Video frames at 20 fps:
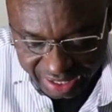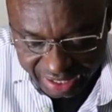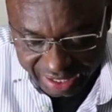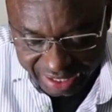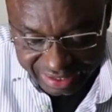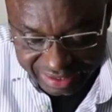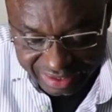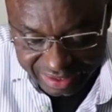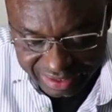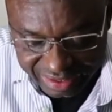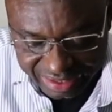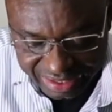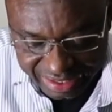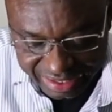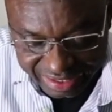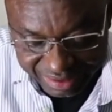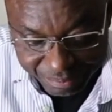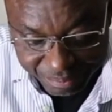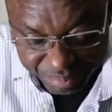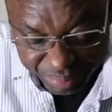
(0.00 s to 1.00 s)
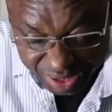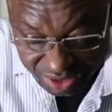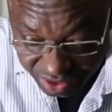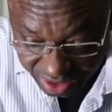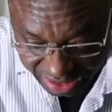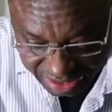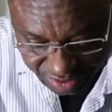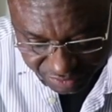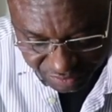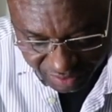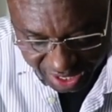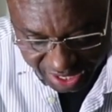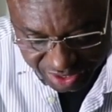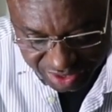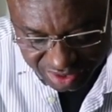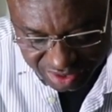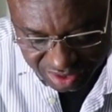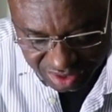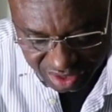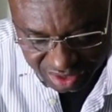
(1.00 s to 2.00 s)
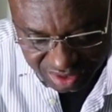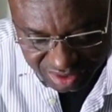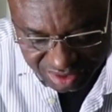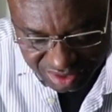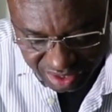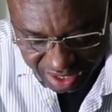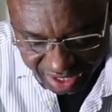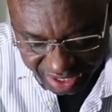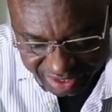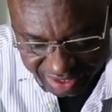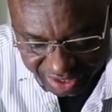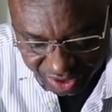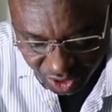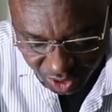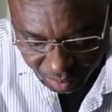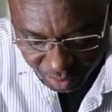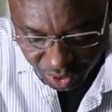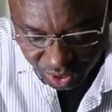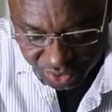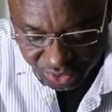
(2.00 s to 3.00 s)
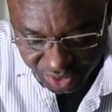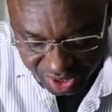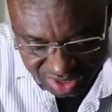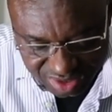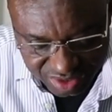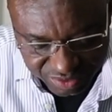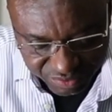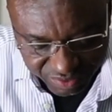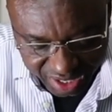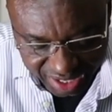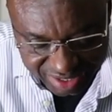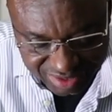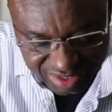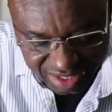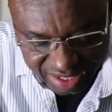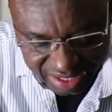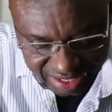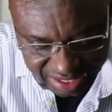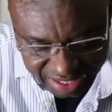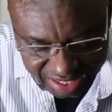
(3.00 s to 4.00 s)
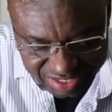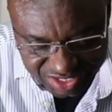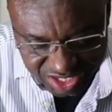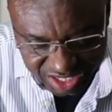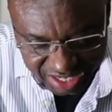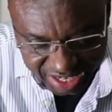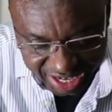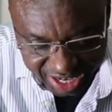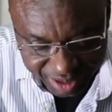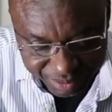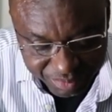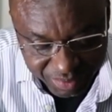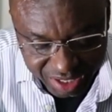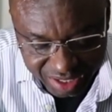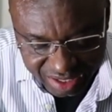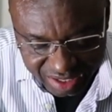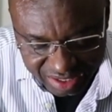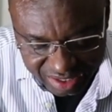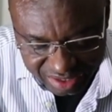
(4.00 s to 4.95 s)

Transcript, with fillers: and the particular device is uh, the Omron wrist device HEM